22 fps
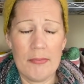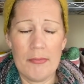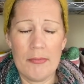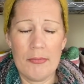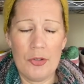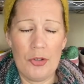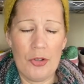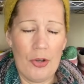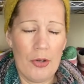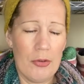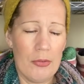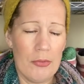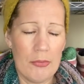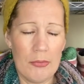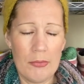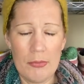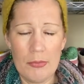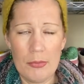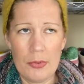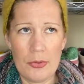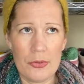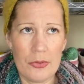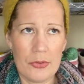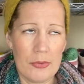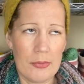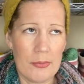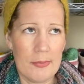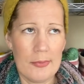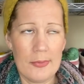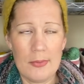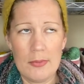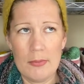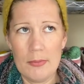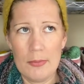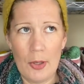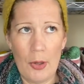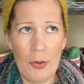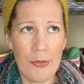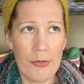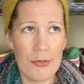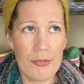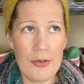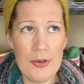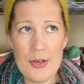you know, was going
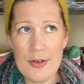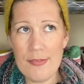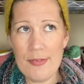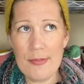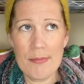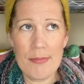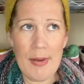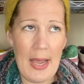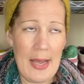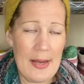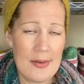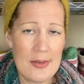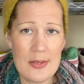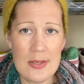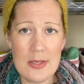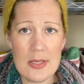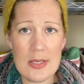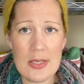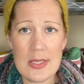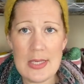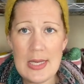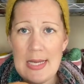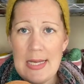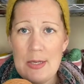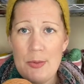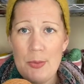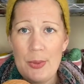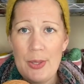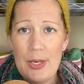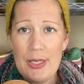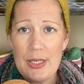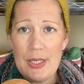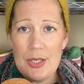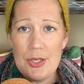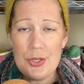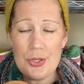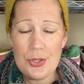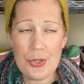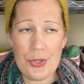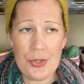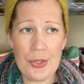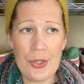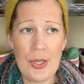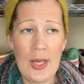through different patterns and seeing what I can
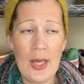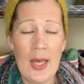do.